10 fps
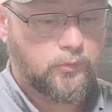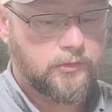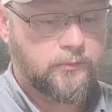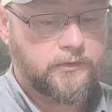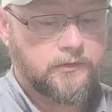
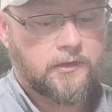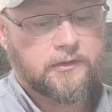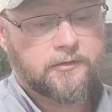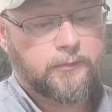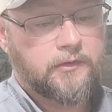what we are
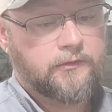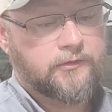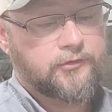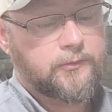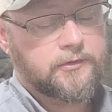talking about,
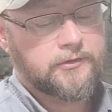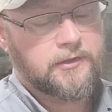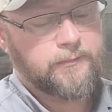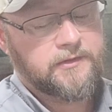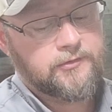because I want to try
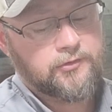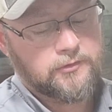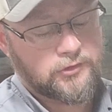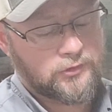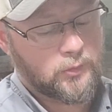to make this a
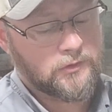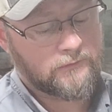short